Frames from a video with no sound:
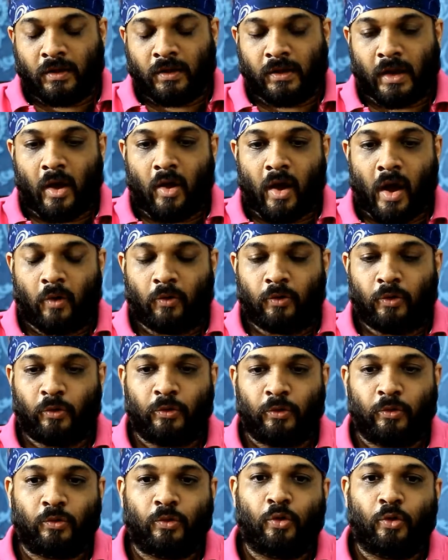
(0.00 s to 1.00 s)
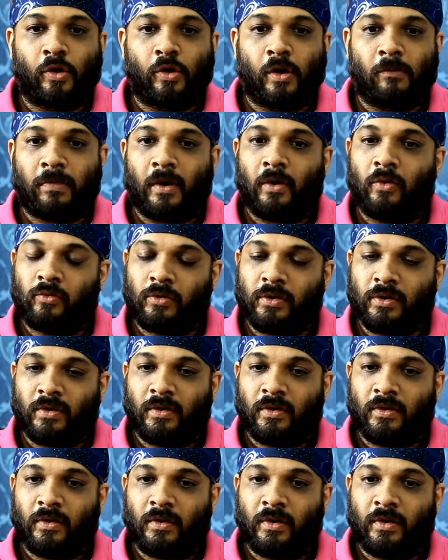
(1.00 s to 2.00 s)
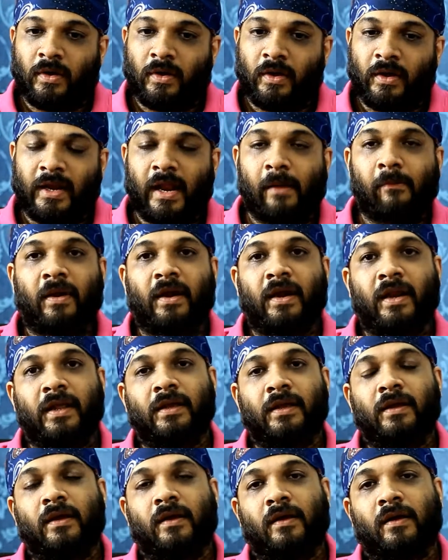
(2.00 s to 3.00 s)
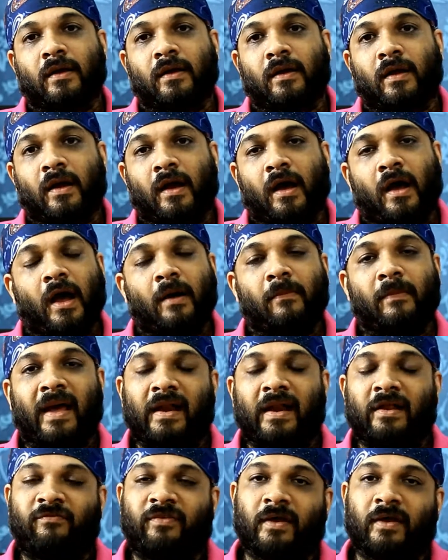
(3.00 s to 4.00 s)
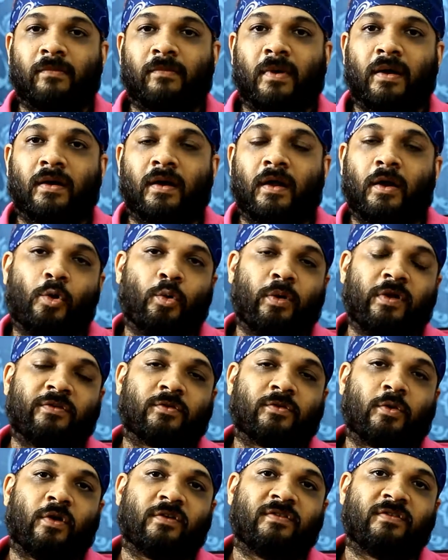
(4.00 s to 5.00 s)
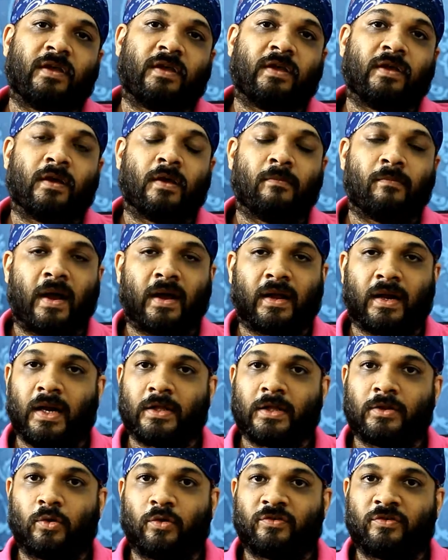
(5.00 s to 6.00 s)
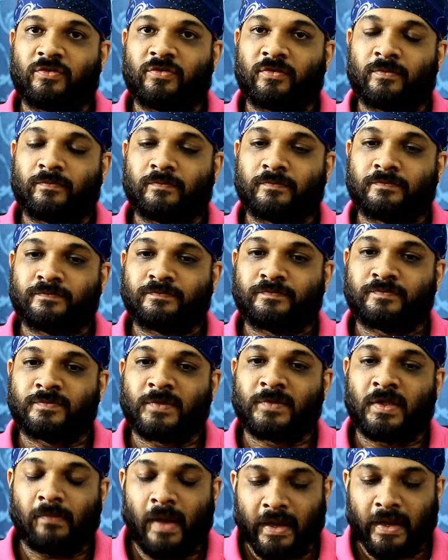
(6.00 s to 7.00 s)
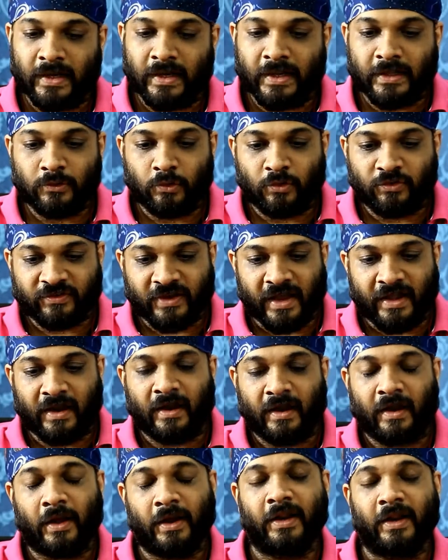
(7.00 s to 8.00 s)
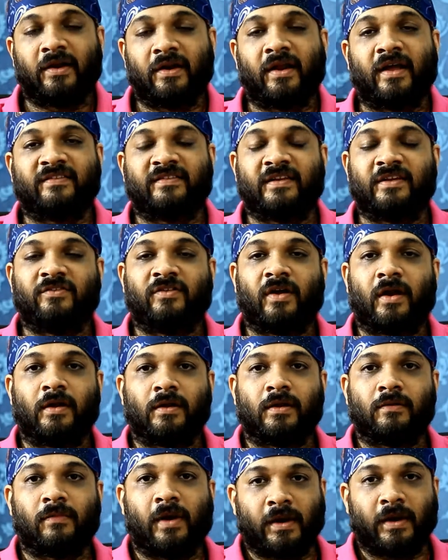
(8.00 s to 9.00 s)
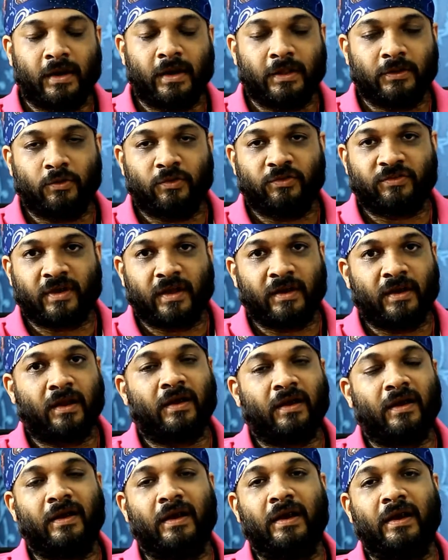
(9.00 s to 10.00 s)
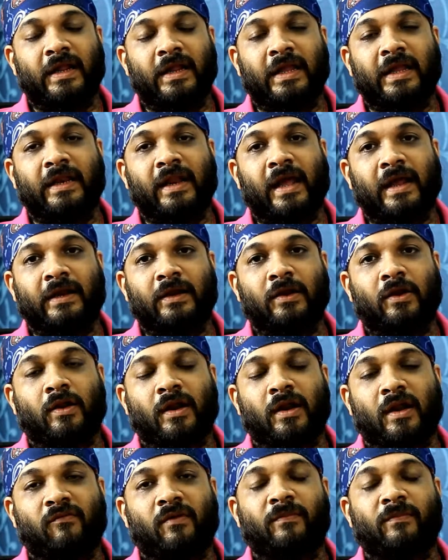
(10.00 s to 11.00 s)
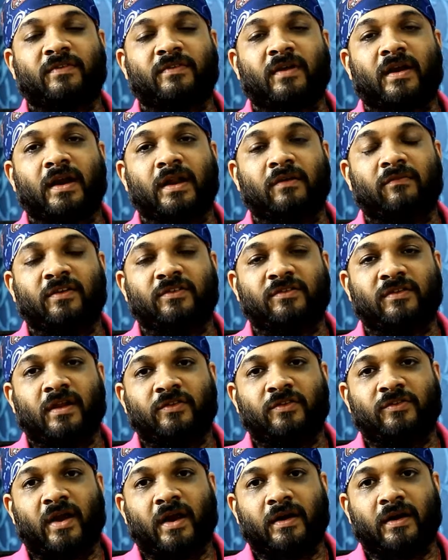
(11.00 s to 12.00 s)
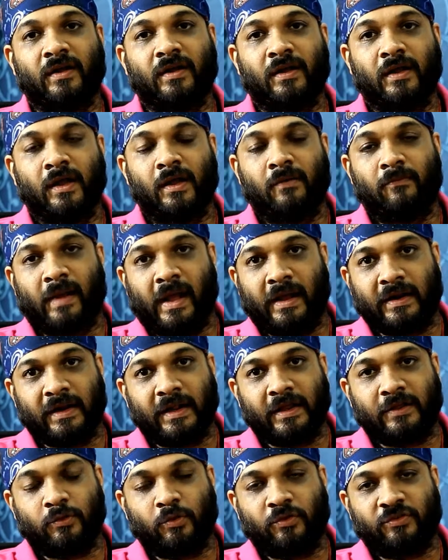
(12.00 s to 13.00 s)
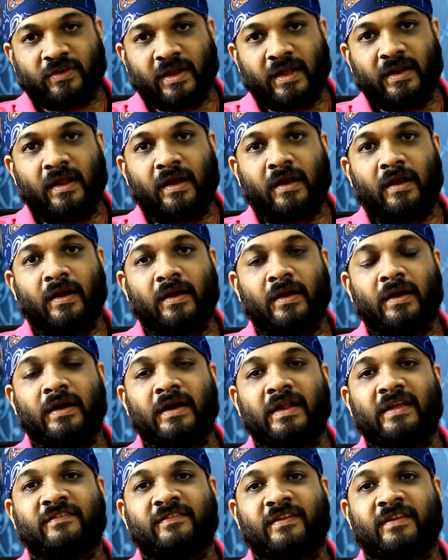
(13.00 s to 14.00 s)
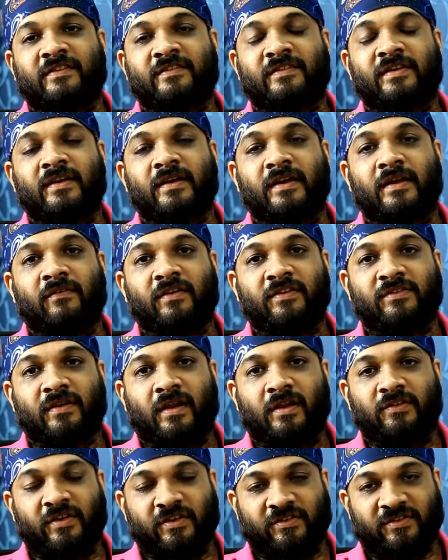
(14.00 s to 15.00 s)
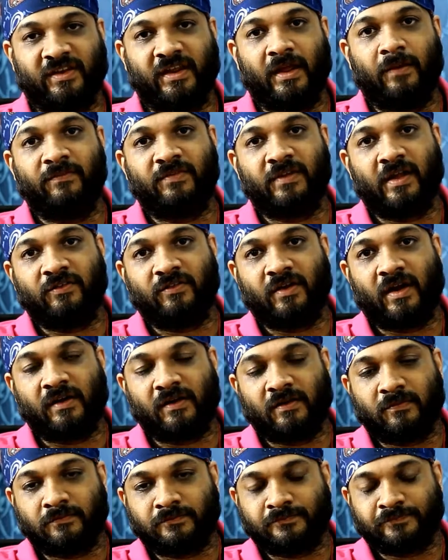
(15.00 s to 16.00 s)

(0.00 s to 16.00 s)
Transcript: Now, how do you go about remedying a malefic Mangal who is causing Manglik dosh? Manglik dosh can occur in Rasi chart, Manglik dosh can occur in D9 Navamsa divisional chart, Manglik dosh can occur in D60 divisional Shashtiyamsa chart.